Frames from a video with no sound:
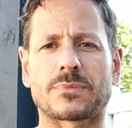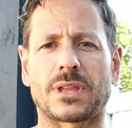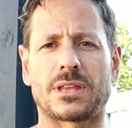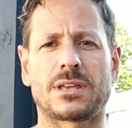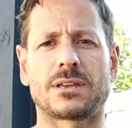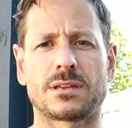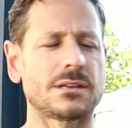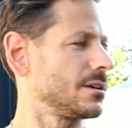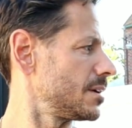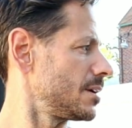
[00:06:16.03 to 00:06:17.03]

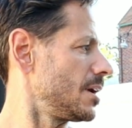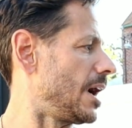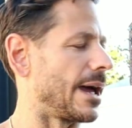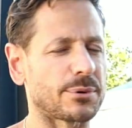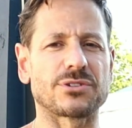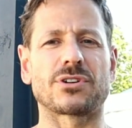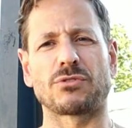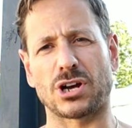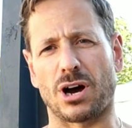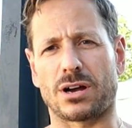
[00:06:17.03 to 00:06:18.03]
I am
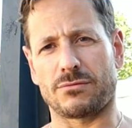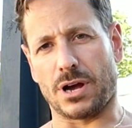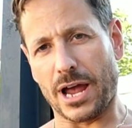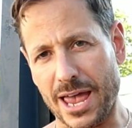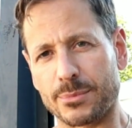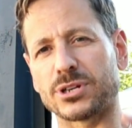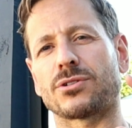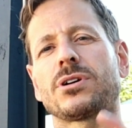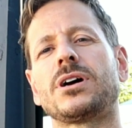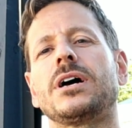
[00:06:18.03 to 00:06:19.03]
going
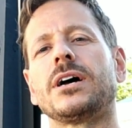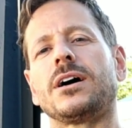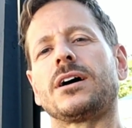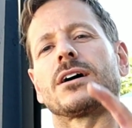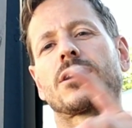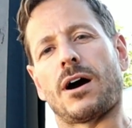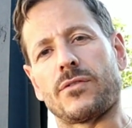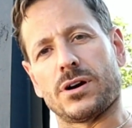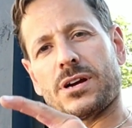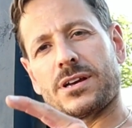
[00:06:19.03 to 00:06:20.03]
to
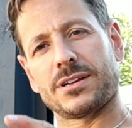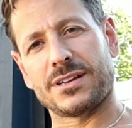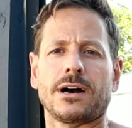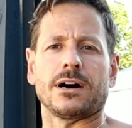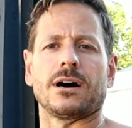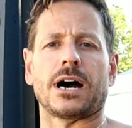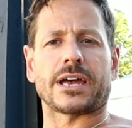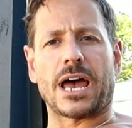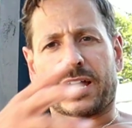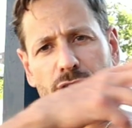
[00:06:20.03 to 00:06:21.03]
recover.
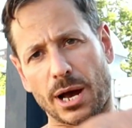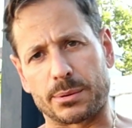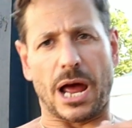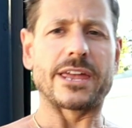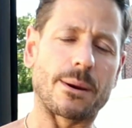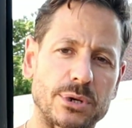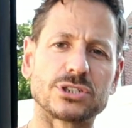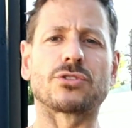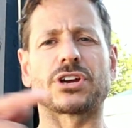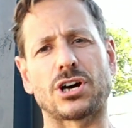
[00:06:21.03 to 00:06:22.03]
I am
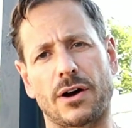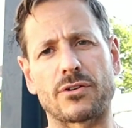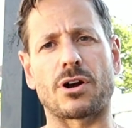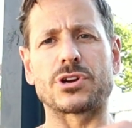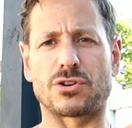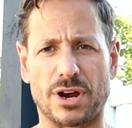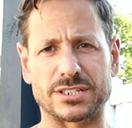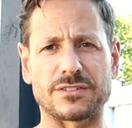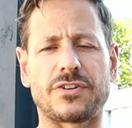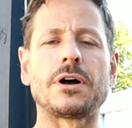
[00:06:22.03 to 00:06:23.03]
going to recover a
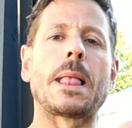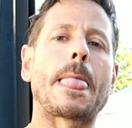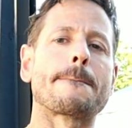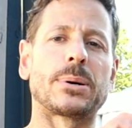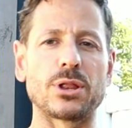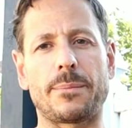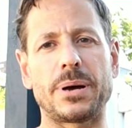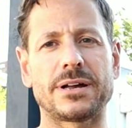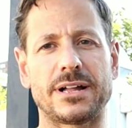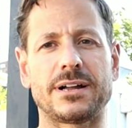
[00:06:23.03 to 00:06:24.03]
regressive pull-up